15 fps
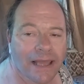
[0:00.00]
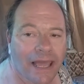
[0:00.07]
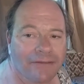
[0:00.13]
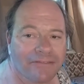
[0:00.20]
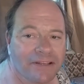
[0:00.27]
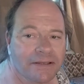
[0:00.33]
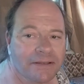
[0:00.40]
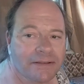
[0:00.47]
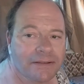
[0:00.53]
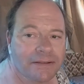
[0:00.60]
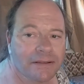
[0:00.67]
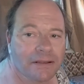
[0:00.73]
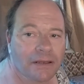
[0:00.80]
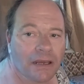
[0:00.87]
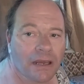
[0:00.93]
having
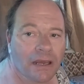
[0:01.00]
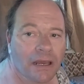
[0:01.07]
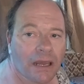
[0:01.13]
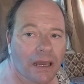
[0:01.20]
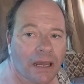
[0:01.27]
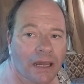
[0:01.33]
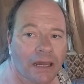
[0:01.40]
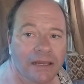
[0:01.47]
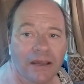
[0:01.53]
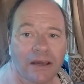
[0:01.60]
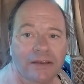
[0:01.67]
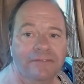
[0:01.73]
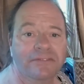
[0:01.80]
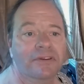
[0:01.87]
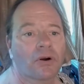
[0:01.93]
uh,
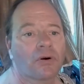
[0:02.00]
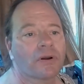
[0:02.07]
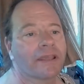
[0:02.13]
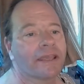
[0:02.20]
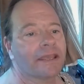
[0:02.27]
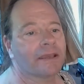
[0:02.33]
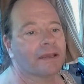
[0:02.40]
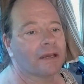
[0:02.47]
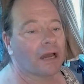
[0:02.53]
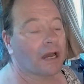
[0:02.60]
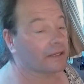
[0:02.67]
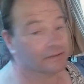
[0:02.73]
kind of got here,